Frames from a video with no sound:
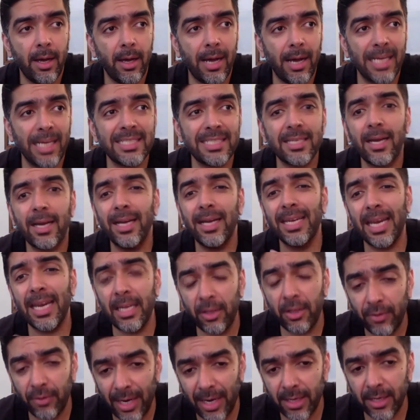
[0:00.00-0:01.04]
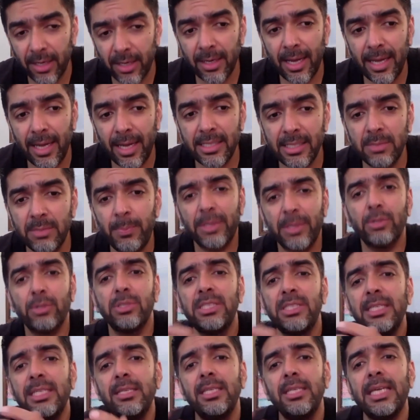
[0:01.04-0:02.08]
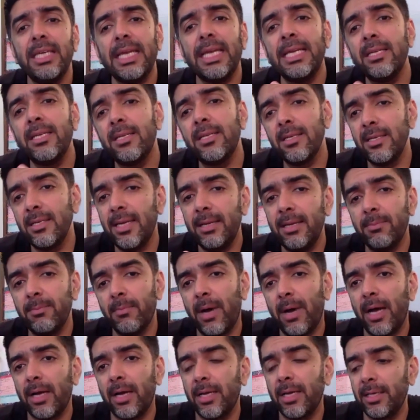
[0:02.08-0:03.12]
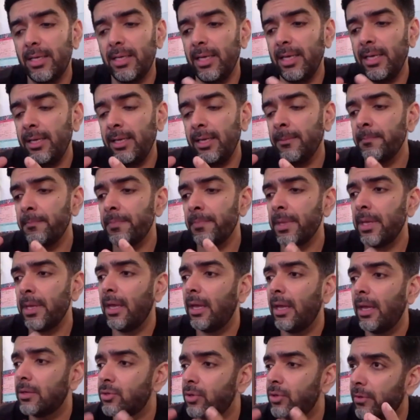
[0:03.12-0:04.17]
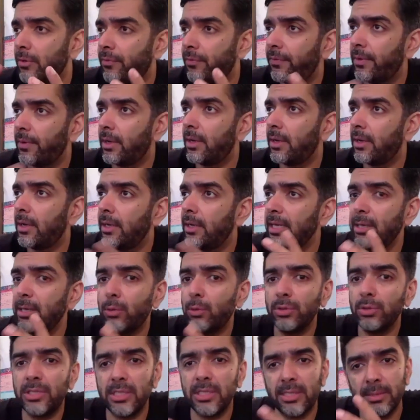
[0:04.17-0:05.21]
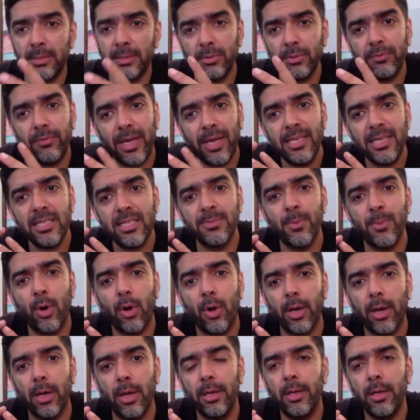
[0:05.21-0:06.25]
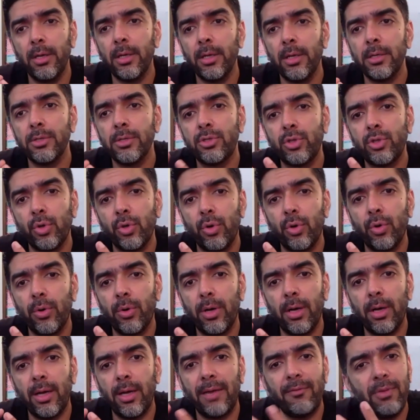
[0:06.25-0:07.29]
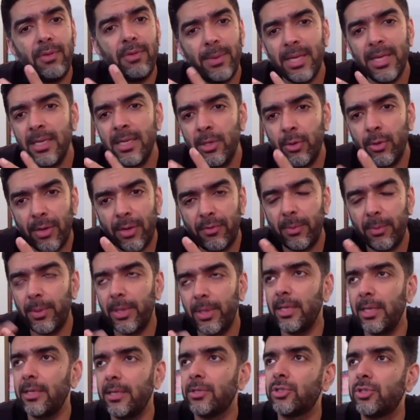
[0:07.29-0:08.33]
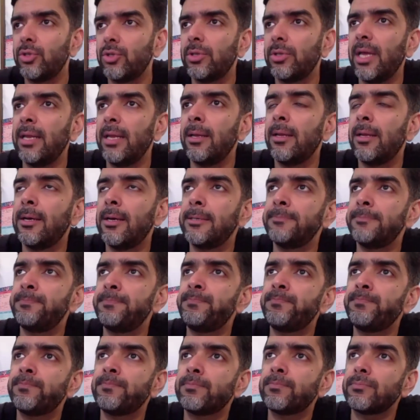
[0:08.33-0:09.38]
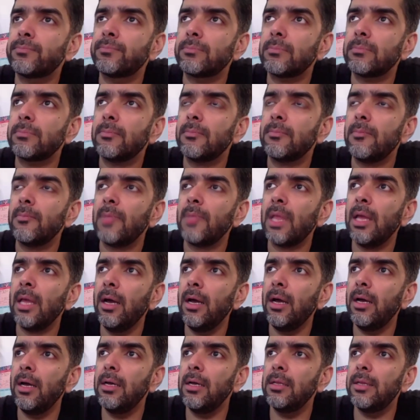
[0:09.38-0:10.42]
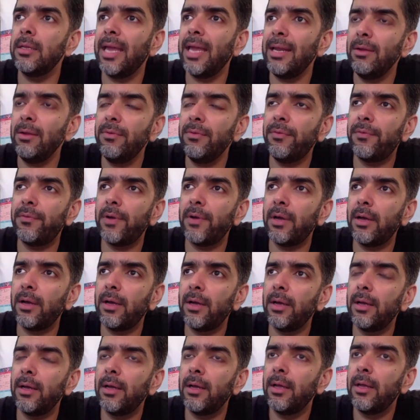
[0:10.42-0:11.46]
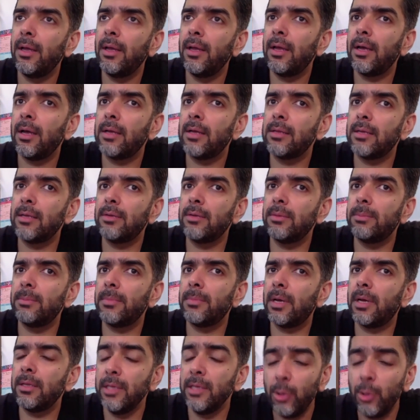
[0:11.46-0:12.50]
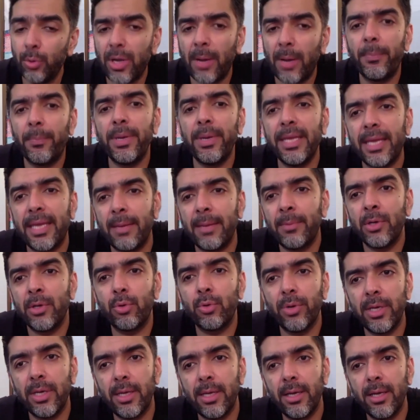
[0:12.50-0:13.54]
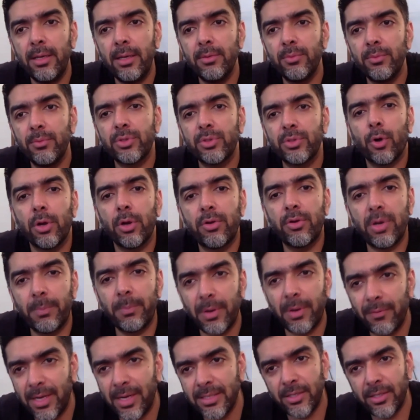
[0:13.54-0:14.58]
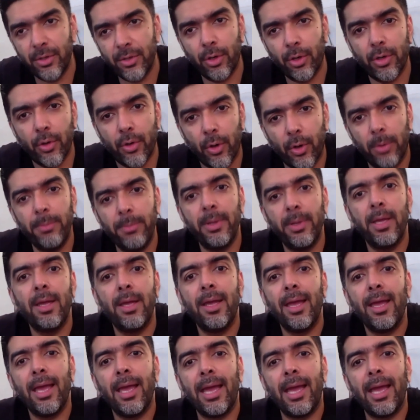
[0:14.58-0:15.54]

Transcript: I started getting recognized because, see, the internet marketing sort of ecosystem was very small. So everybody knew everybody. So then the head of a new company came into India. It's called TripAdvisor.com.